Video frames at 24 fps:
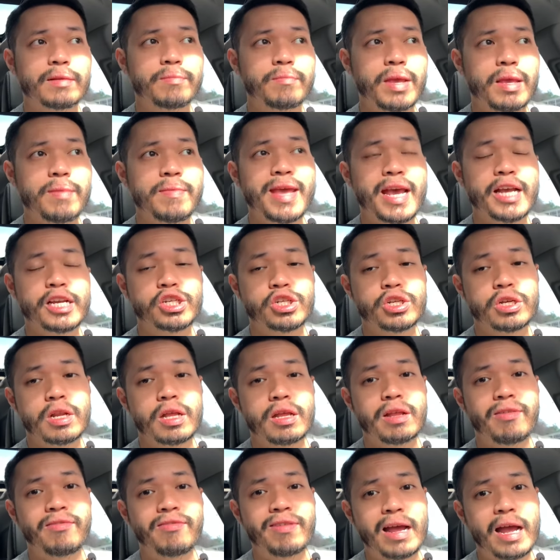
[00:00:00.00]
maybe I
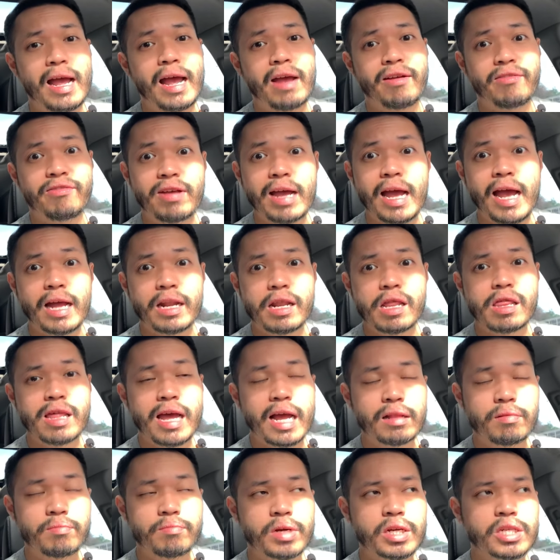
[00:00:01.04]
shouldn't have had
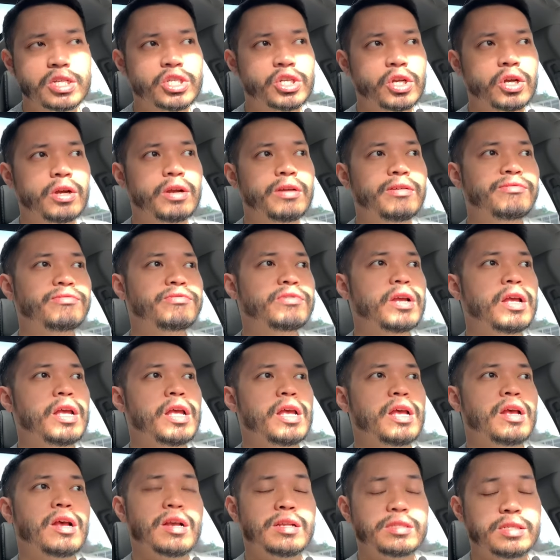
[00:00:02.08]
that much of.
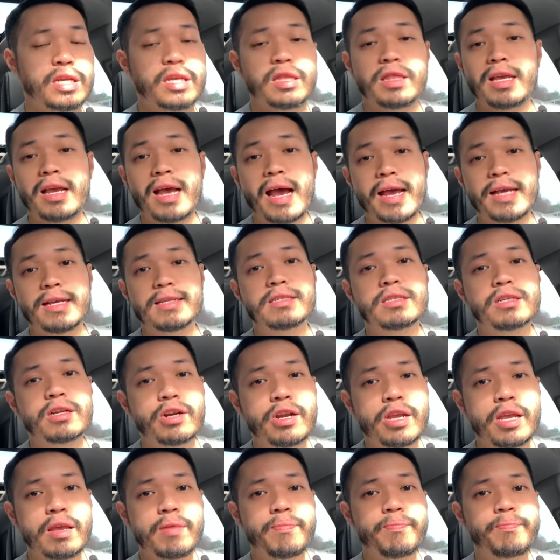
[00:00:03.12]
I was eating ice
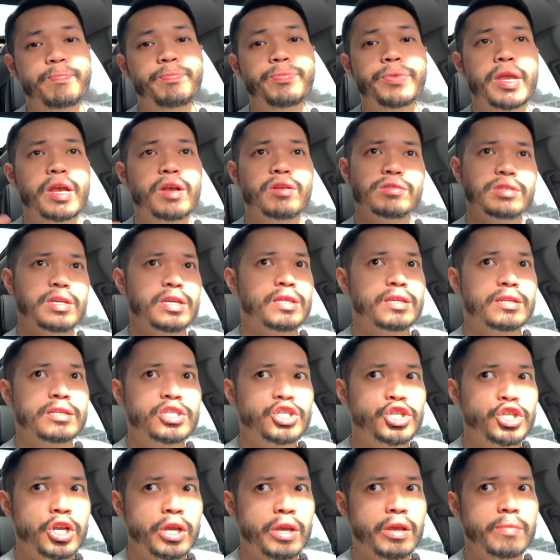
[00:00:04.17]
cream, I was eating
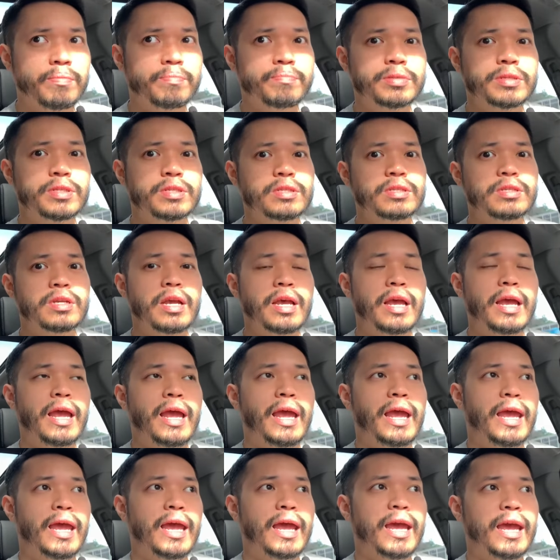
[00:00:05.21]
chips,
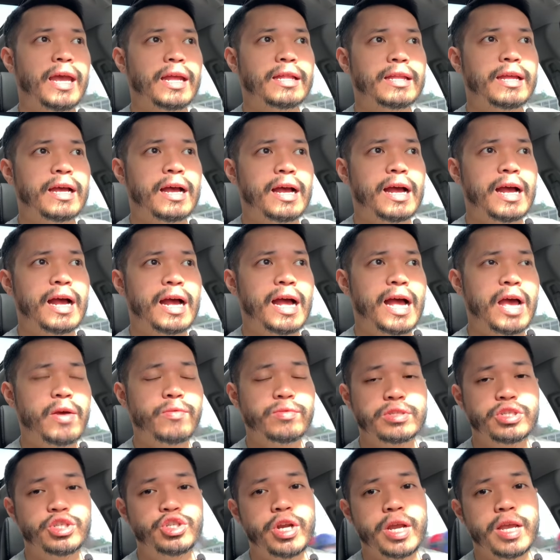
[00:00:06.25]
and uh, I
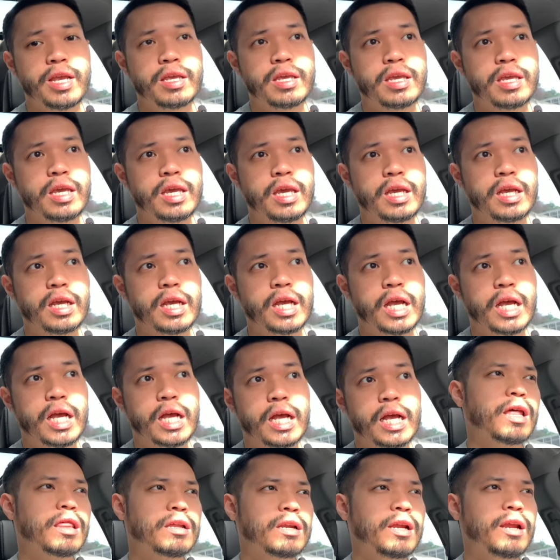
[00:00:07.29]
was drinking
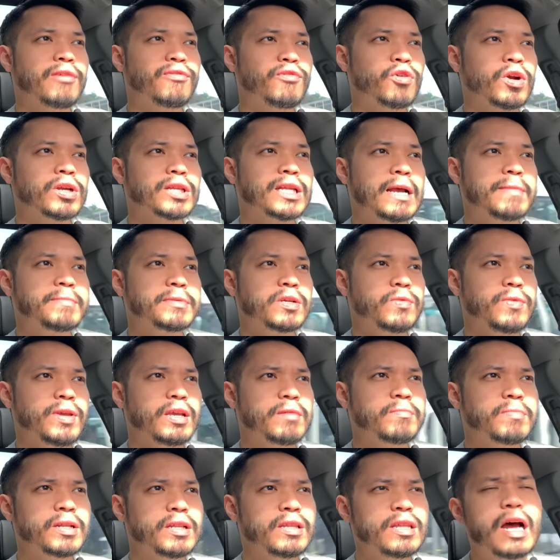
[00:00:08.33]
uh, three or four times a
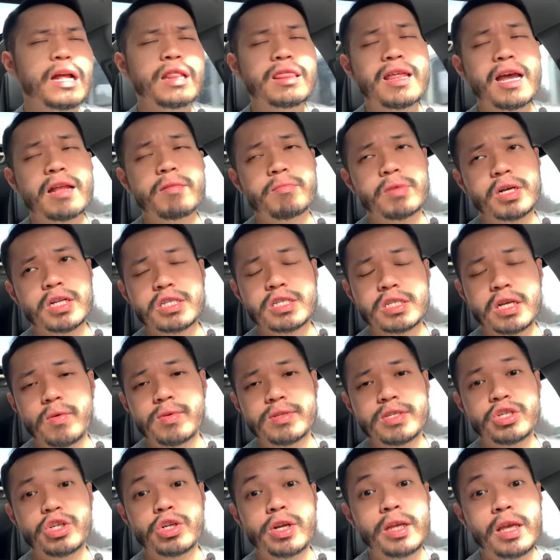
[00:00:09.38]
week, but not that much. I
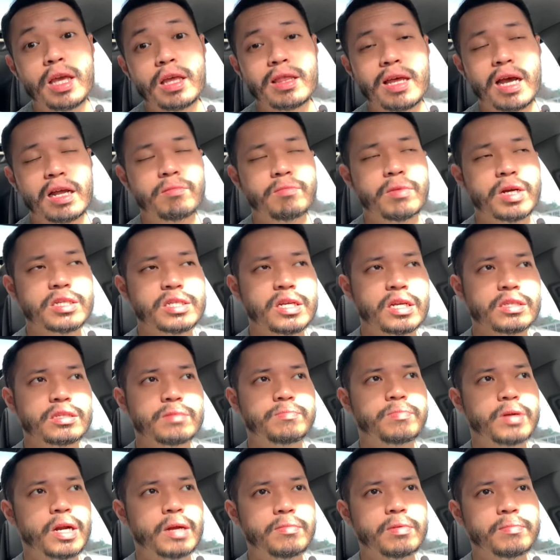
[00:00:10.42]
wasn't drinking that much. I
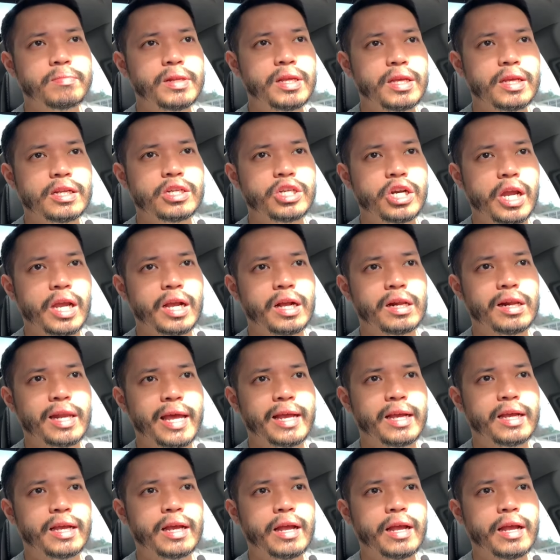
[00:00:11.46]
probably drink like